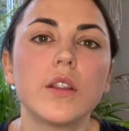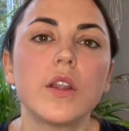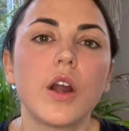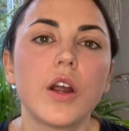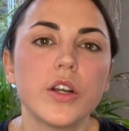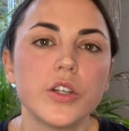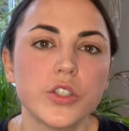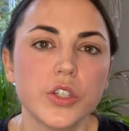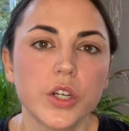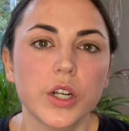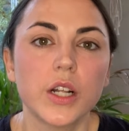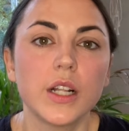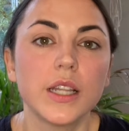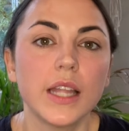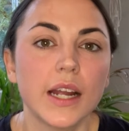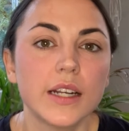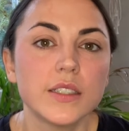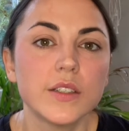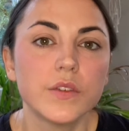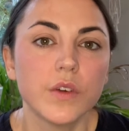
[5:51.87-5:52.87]
larger
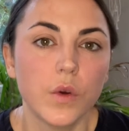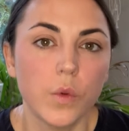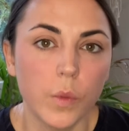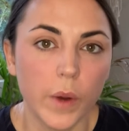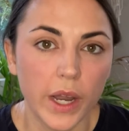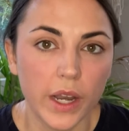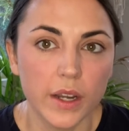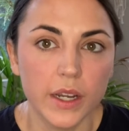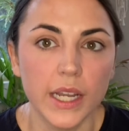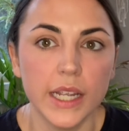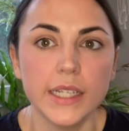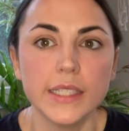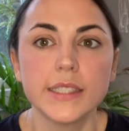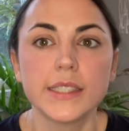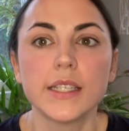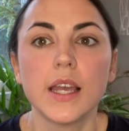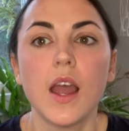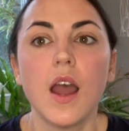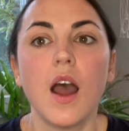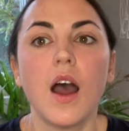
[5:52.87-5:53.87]
collective awareness